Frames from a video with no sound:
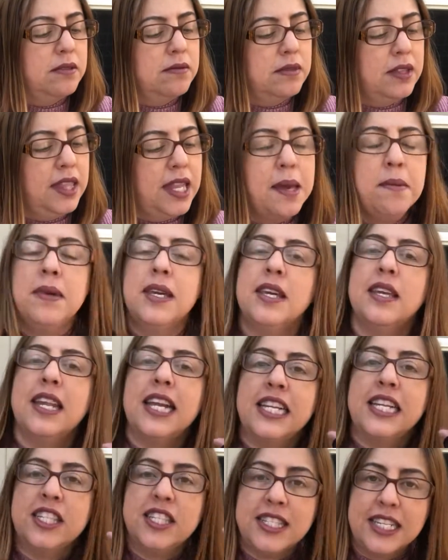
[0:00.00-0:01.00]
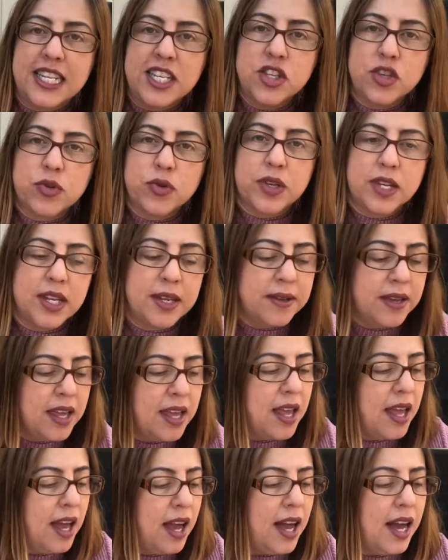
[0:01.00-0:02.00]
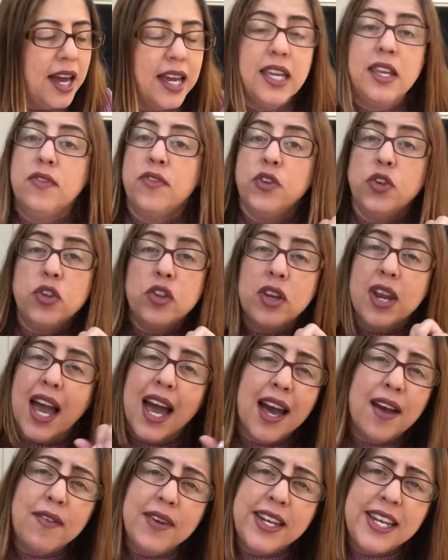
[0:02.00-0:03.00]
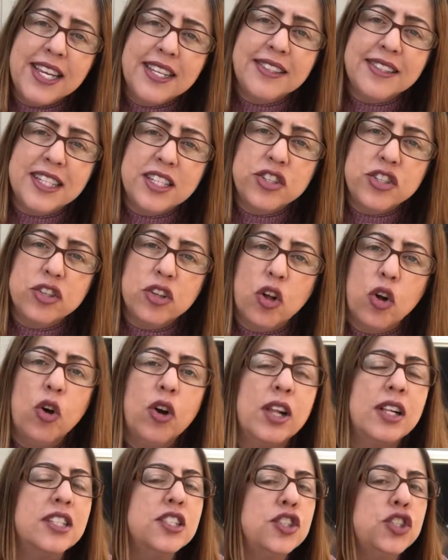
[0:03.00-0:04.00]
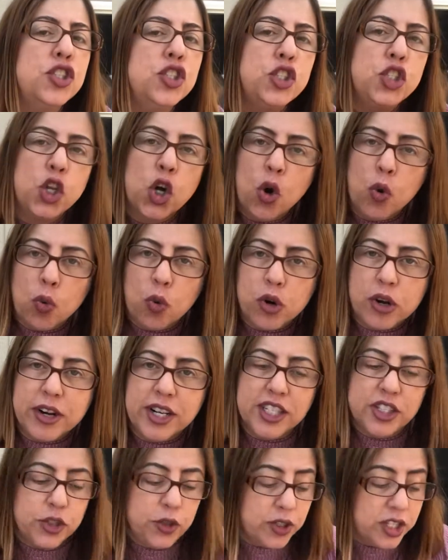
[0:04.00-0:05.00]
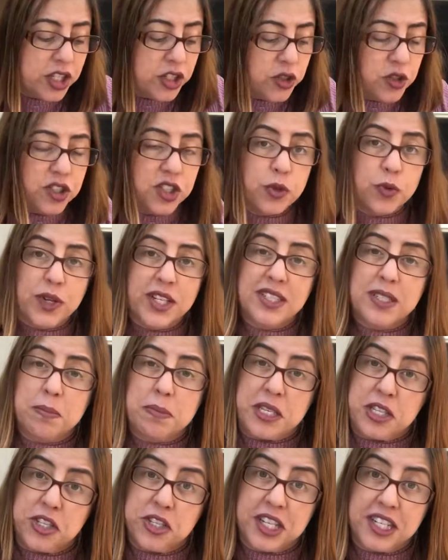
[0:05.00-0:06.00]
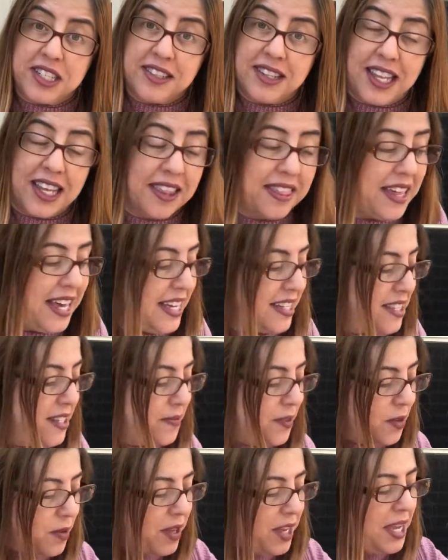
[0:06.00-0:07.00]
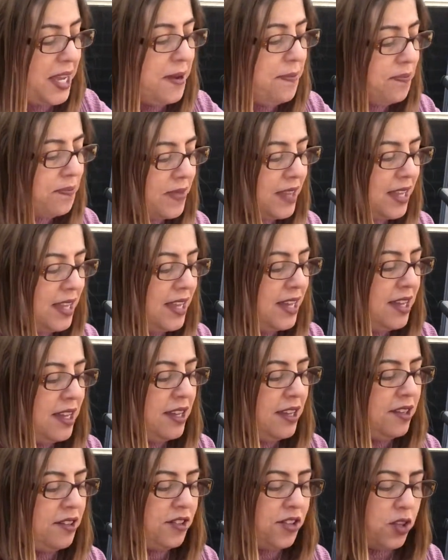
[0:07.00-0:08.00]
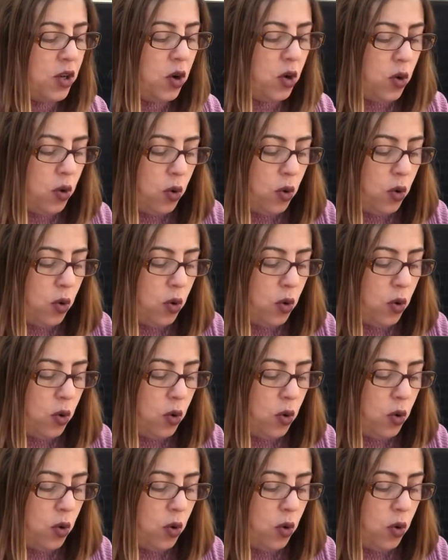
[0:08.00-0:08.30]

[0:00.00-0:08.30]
lemon and tea tree. If you don't have any essential oils, no worries. You can use the recipe just like that, okay? So